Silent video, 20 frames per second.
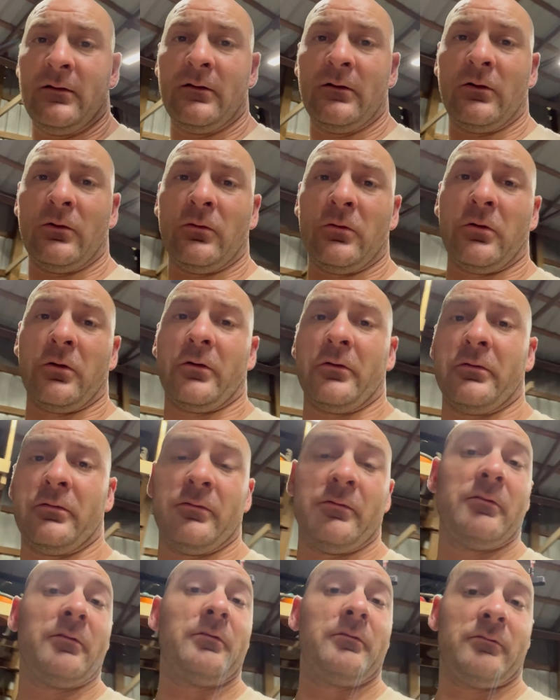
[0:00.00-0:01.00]
or
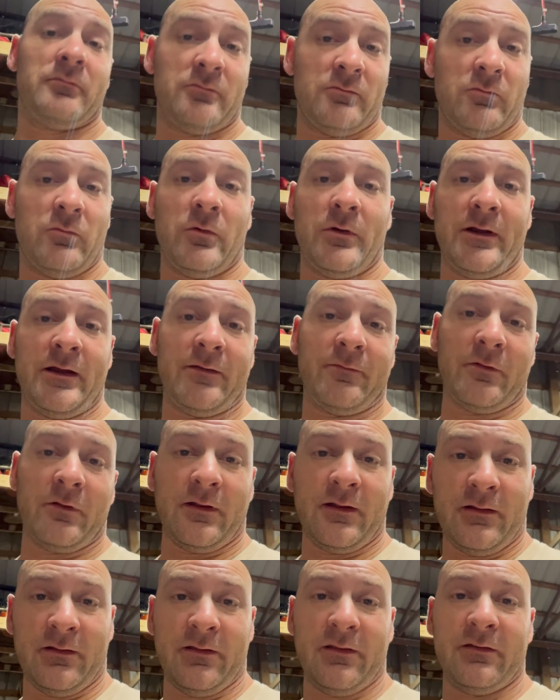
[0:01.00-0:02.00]

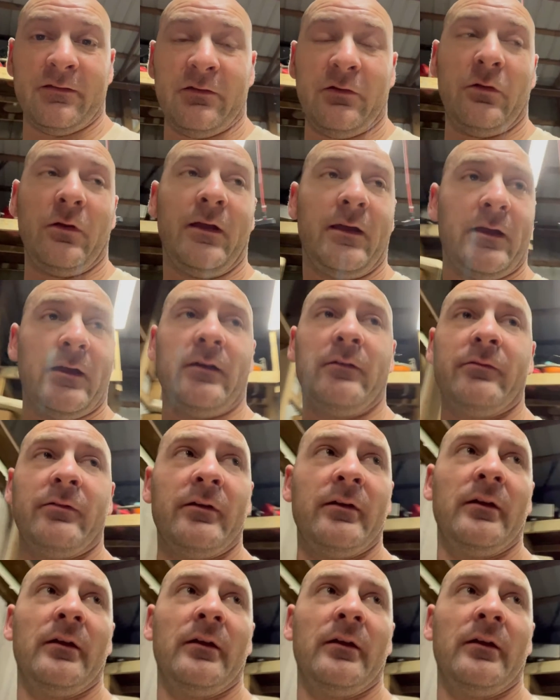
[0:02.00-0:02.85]
whatever LS you have